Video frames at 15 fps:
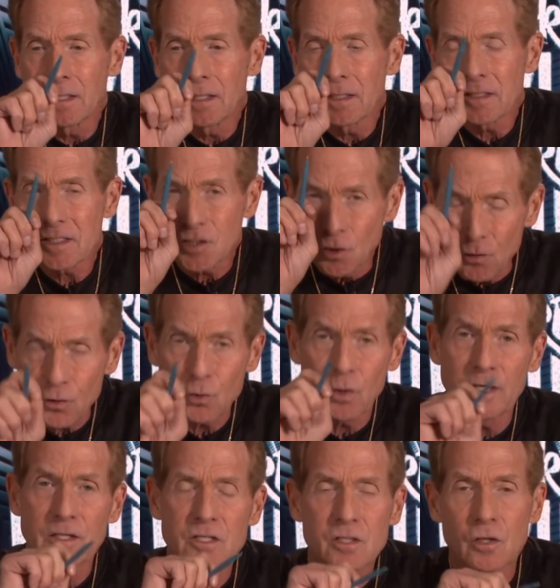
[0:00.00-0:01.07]
Still the
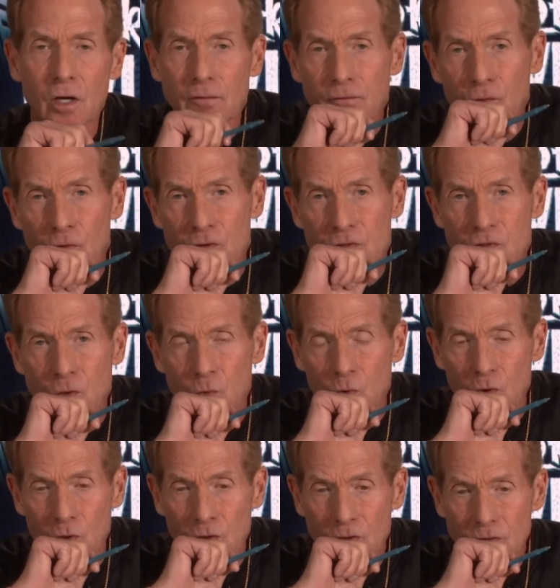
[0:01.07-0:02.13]
greatest golf course in the
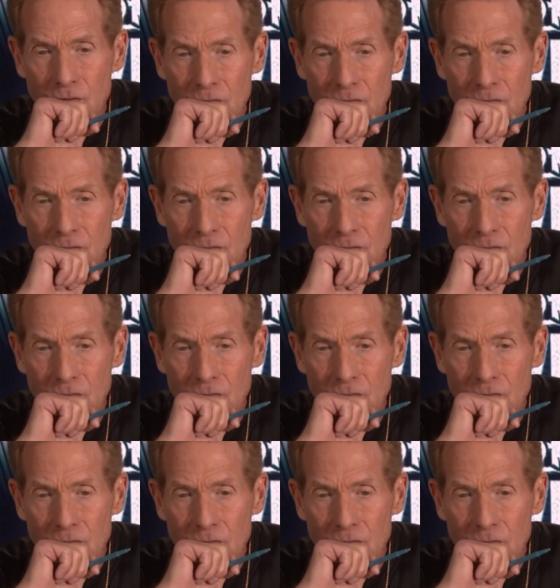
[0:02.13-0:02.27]
world.